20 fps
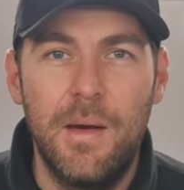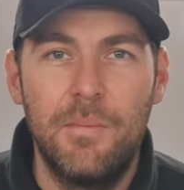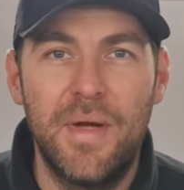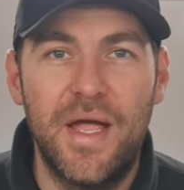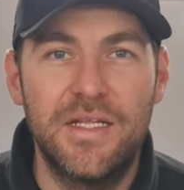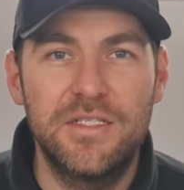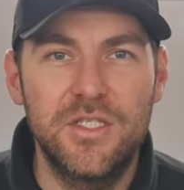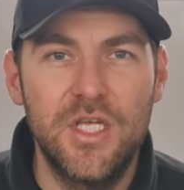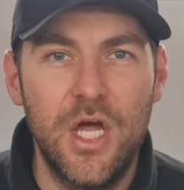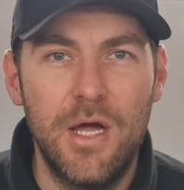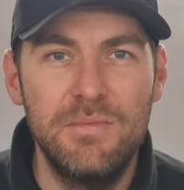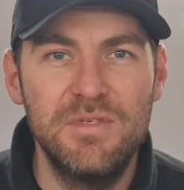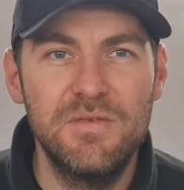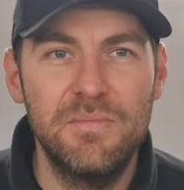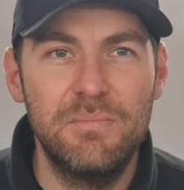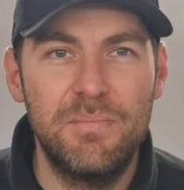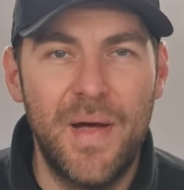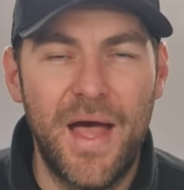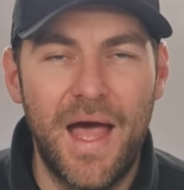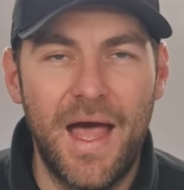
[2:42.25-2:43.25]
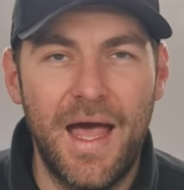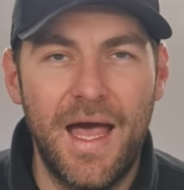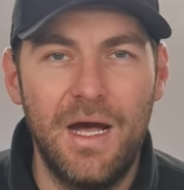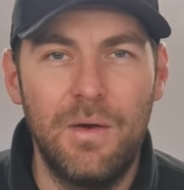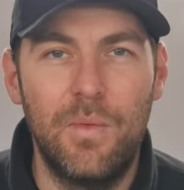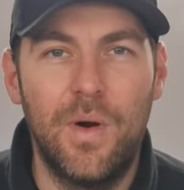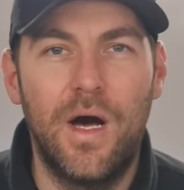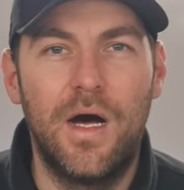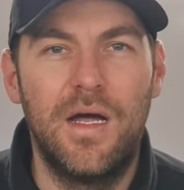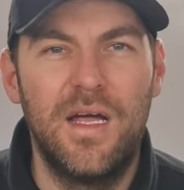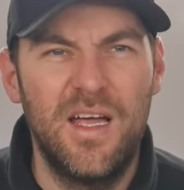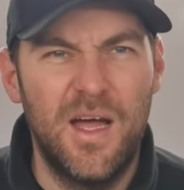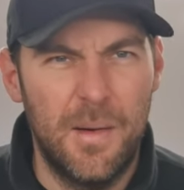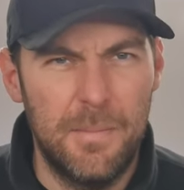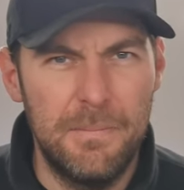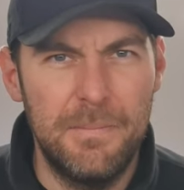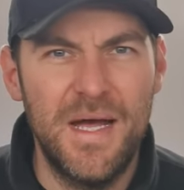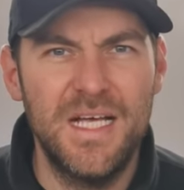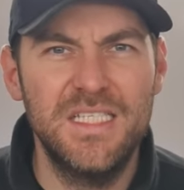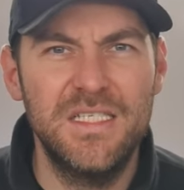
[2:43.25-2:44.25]
But in terms of power,
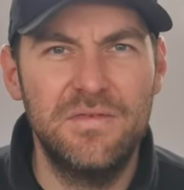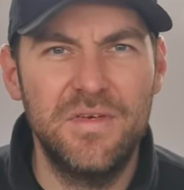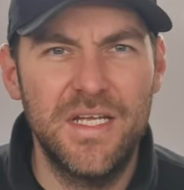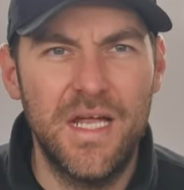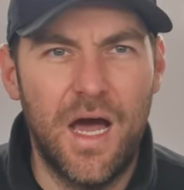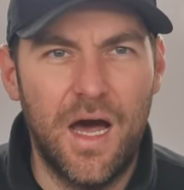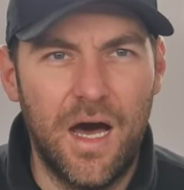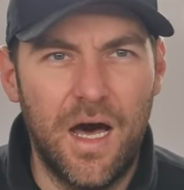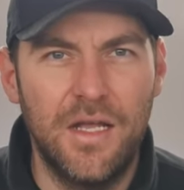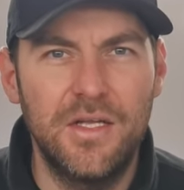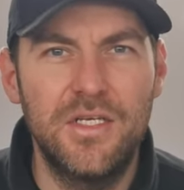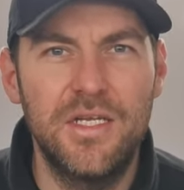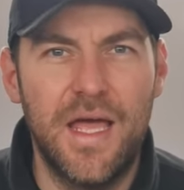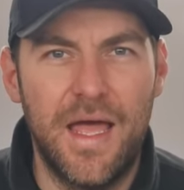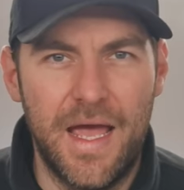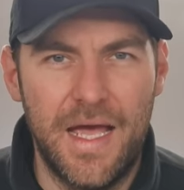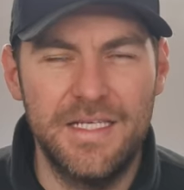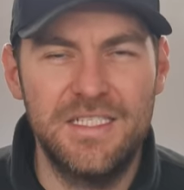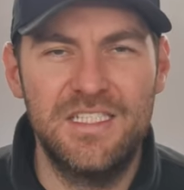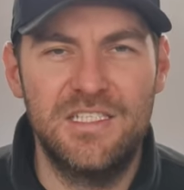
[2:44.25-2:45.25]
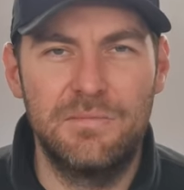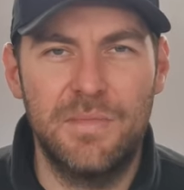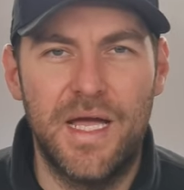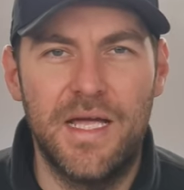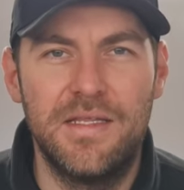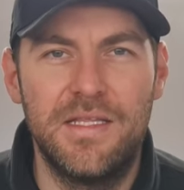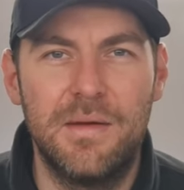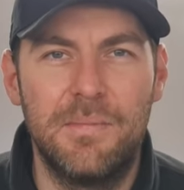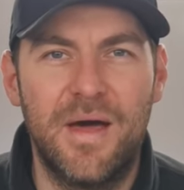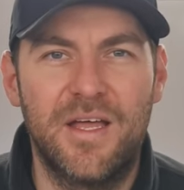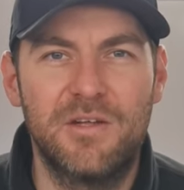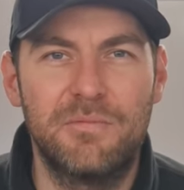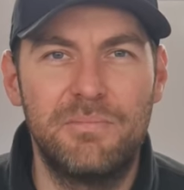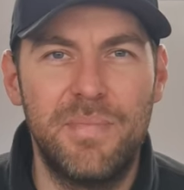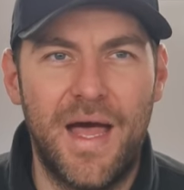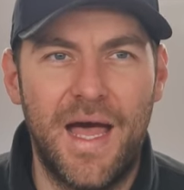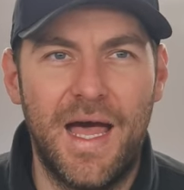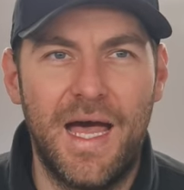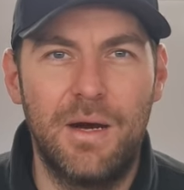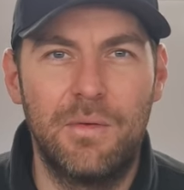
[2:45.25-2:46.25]
massively underestimated the amount of
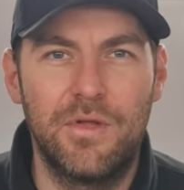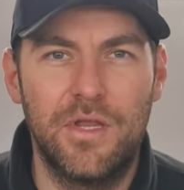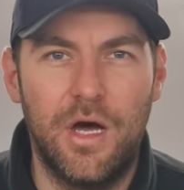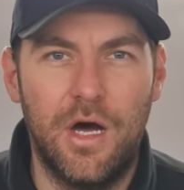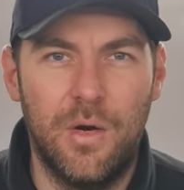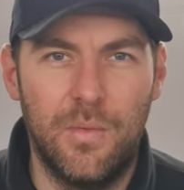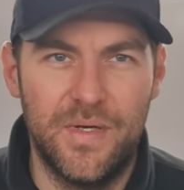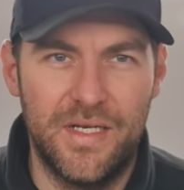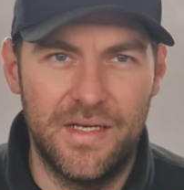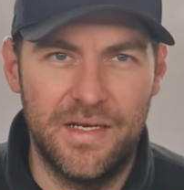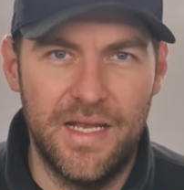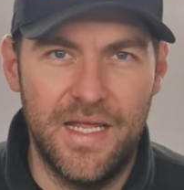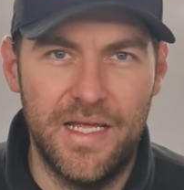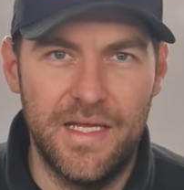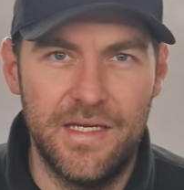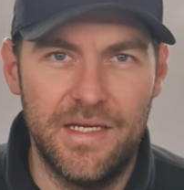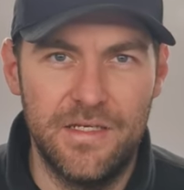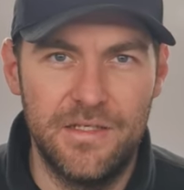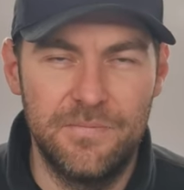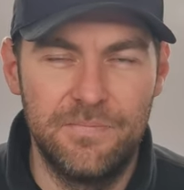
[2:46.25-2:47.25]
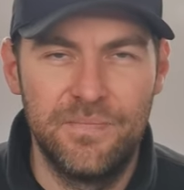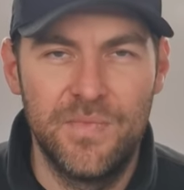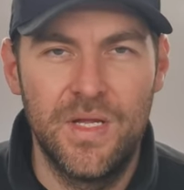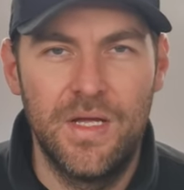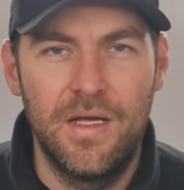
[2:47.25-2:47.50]
power that I would need.